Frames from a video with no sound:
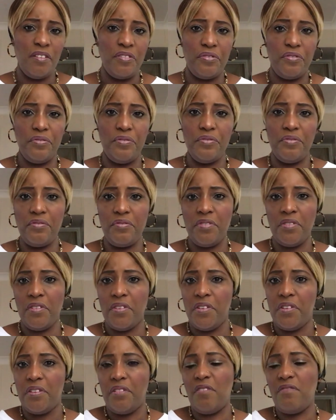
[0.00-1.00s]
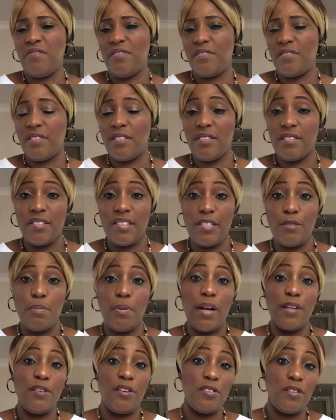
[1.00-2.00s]
You know, all these things. This,
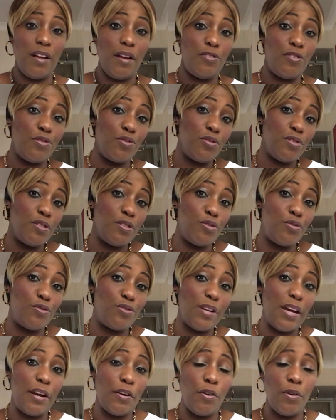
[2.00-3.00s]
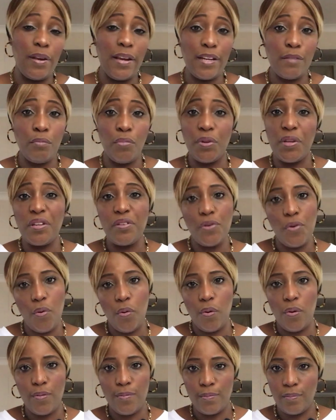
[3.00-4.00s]
they are just using it to try and collect money.
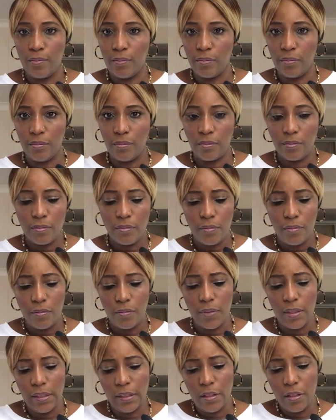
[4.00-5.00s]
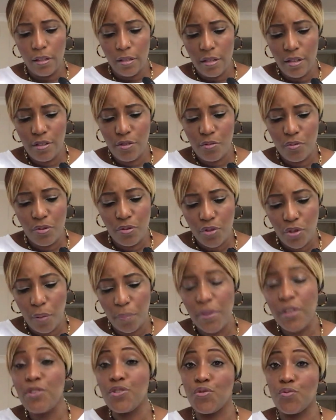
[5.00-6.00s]
No, this,
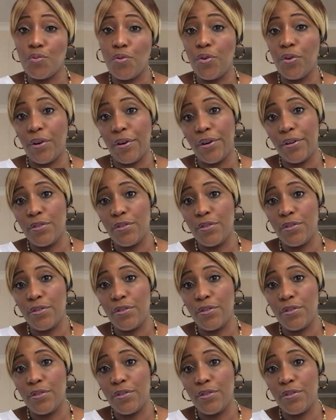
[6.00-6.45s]
something is wrong.